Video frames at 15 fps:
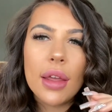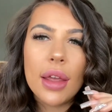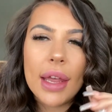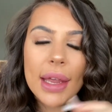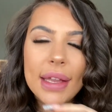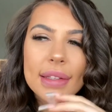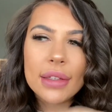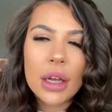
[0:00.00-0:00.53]

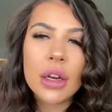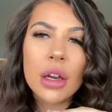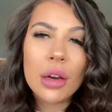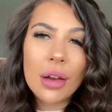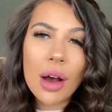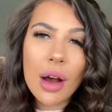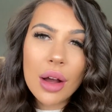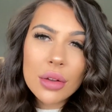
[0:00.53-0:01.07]
it is gonna
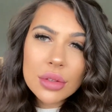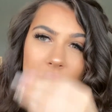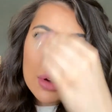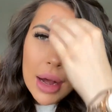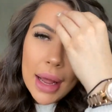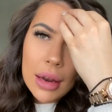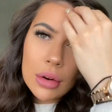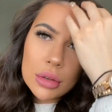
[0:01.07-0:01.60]
last
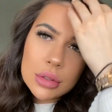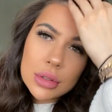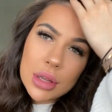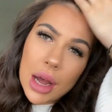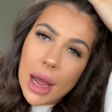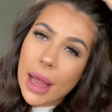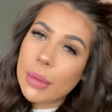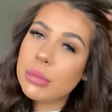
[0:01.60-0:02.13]
quite a long
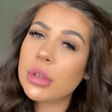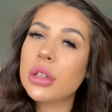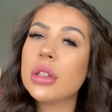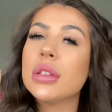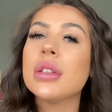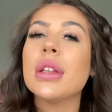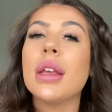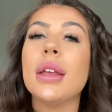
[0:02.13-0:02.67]
time
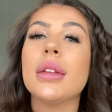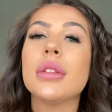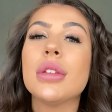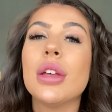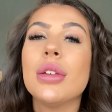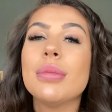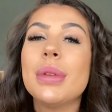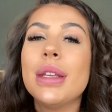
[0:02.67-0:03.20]
because it
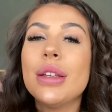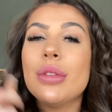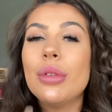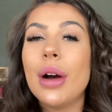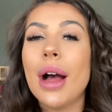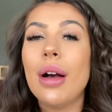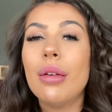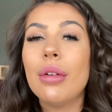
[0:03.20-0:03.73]
took me
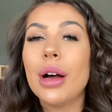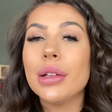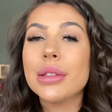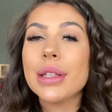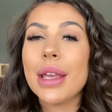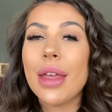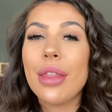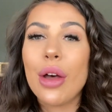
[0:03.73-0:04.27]
quite a while
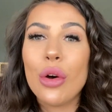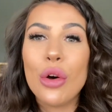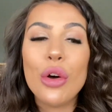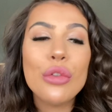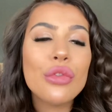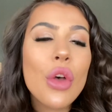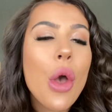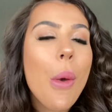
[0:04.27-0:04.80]
to get that
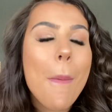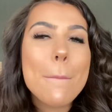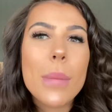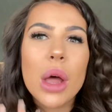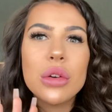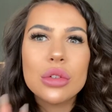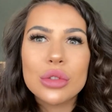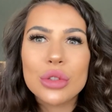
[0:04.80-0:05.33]
off.
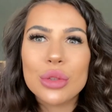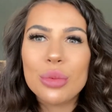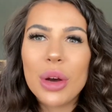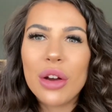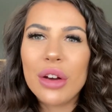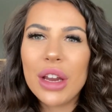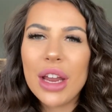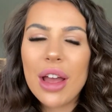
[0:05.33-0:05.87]
But not to
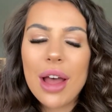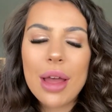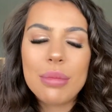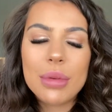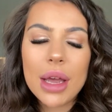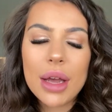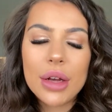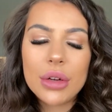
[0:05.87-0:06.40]
worry,
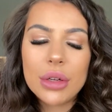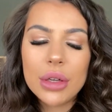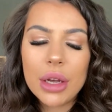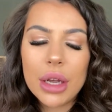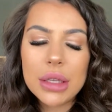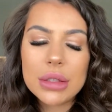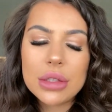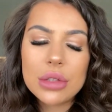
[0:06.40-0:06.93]
I'm now
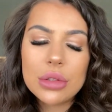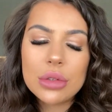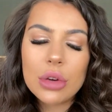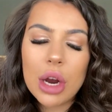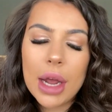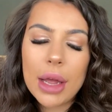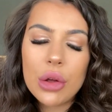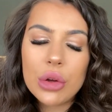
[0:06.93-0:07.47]
going to
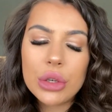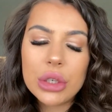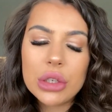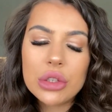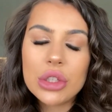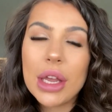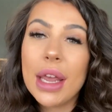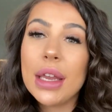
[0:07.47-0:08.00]
try on
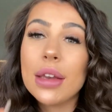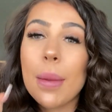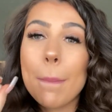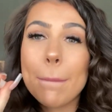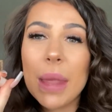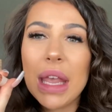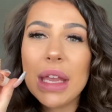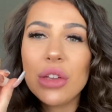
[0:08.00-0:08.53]
shade
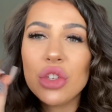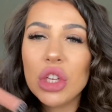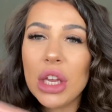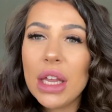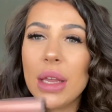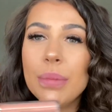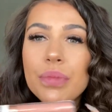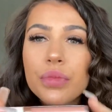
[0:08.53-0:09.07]

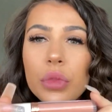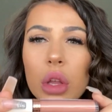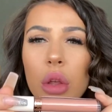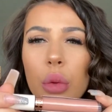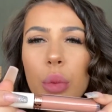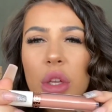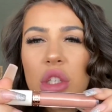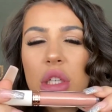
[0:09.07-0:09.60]
Peachy,
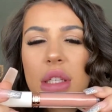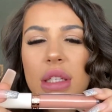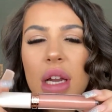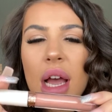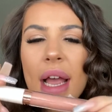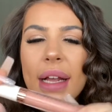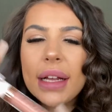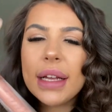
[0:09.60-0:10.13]
which is
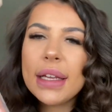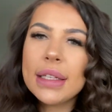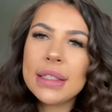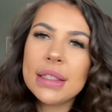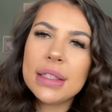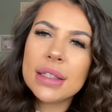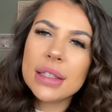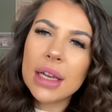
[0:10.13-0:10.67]
like
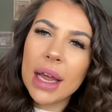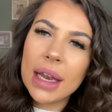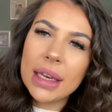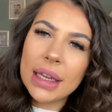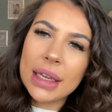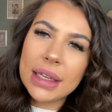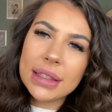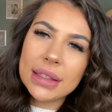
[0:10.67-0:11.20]
a
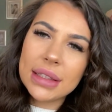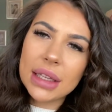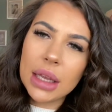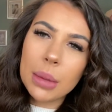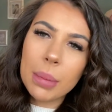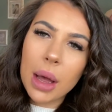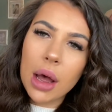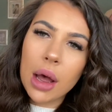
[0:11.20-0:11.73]
slightly
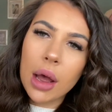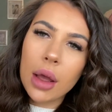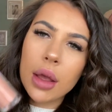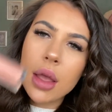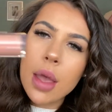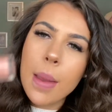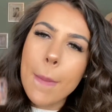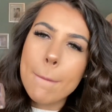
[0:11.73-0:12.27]
deeper
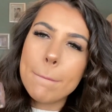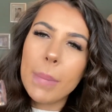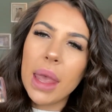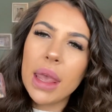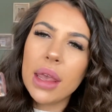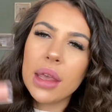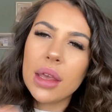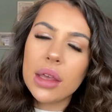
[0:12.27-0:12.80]

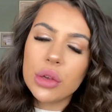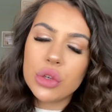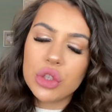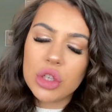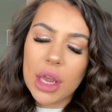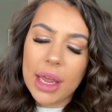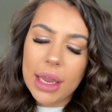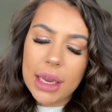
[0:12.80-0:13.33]
pink
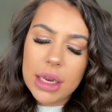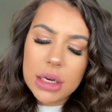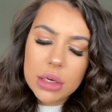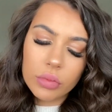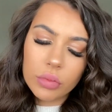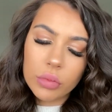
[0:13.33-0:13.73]
shade.